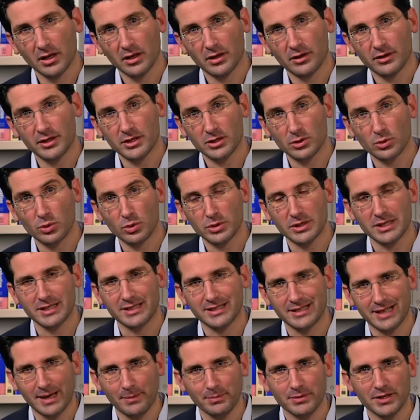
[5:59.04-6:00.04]
This course is
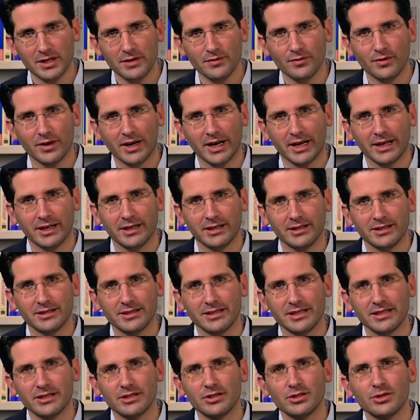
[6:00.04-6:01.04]
subdivided
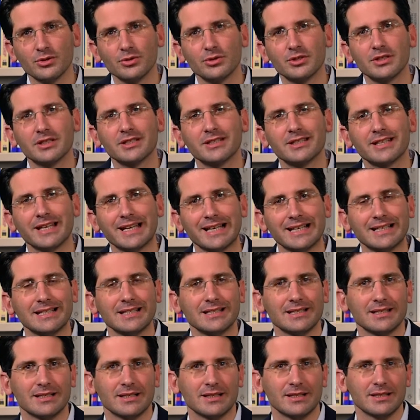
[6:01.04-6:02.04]
into
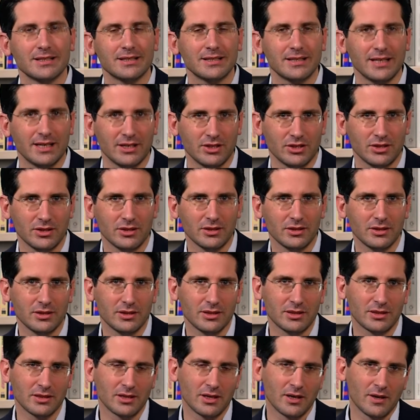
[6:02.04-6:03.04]
6
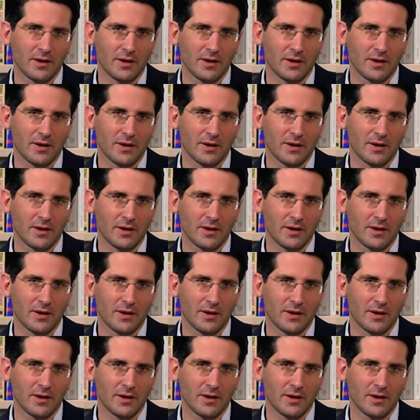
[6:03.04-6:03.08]
sessions,